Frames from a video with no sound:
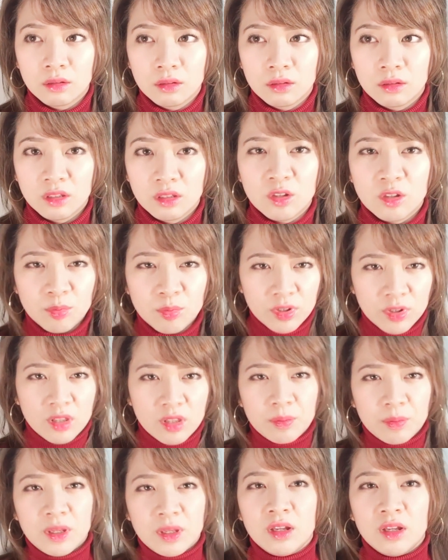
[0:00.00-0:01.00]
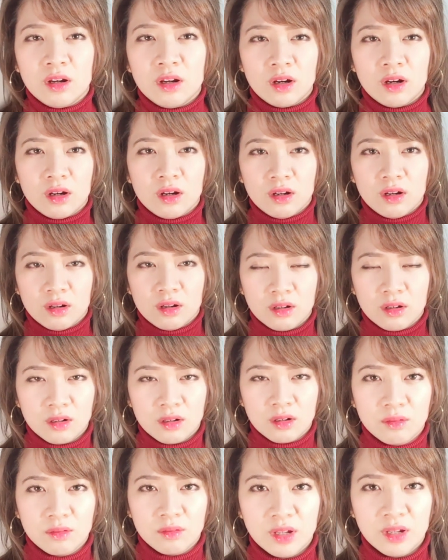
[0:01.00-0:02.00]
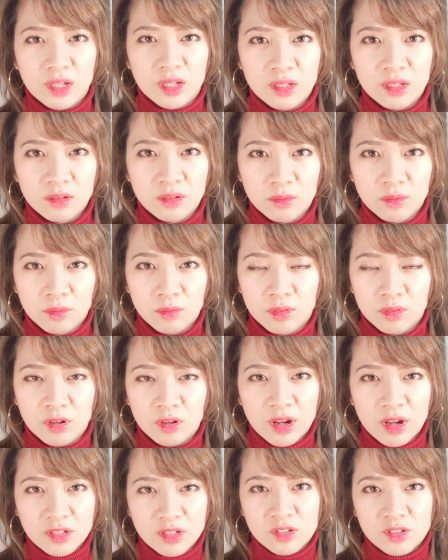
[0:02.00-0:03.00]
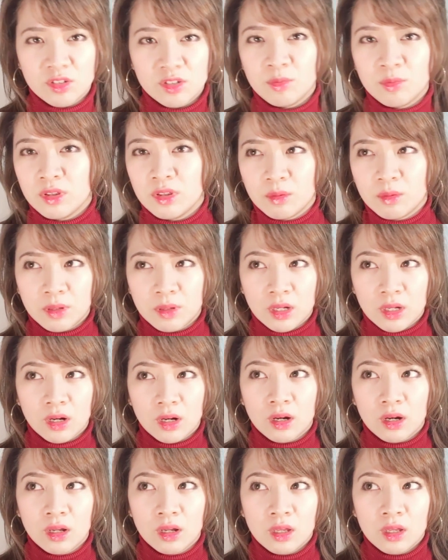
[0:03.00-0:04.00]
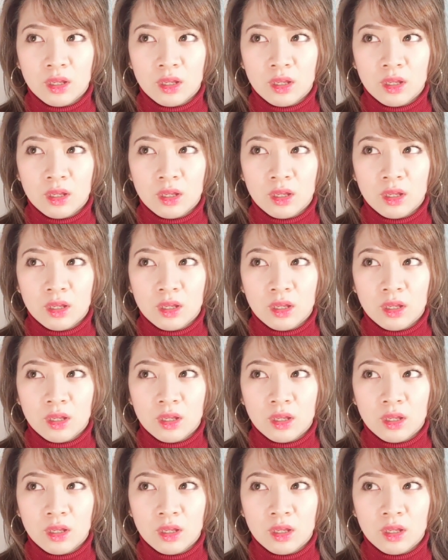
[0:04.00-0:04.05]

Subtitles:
you breathe up here, right? When you're anxious, you breathe up here.